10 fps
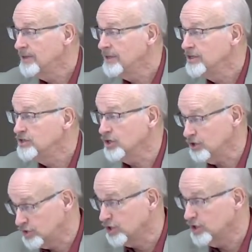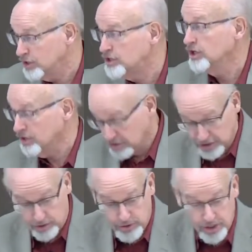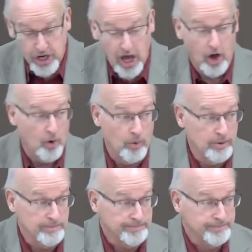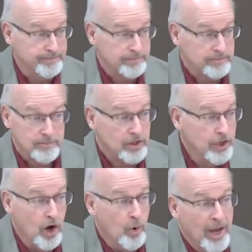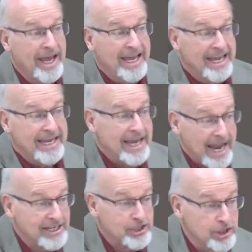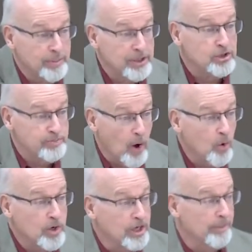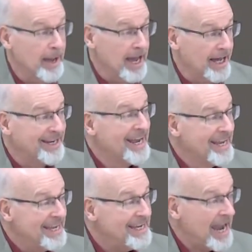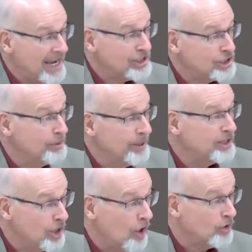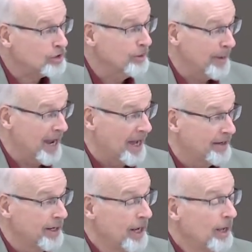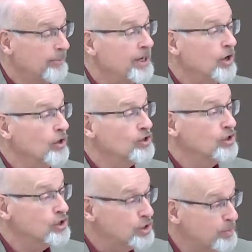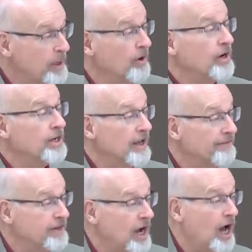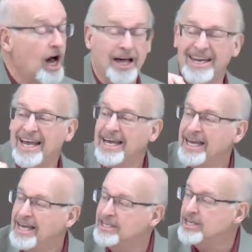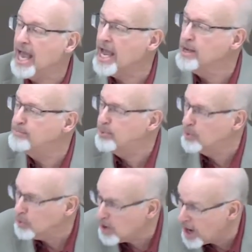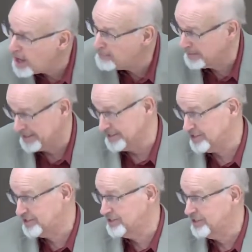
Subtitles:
to know. No, he has to be spoken about. He has to be talked about because the Spirit of God is a promise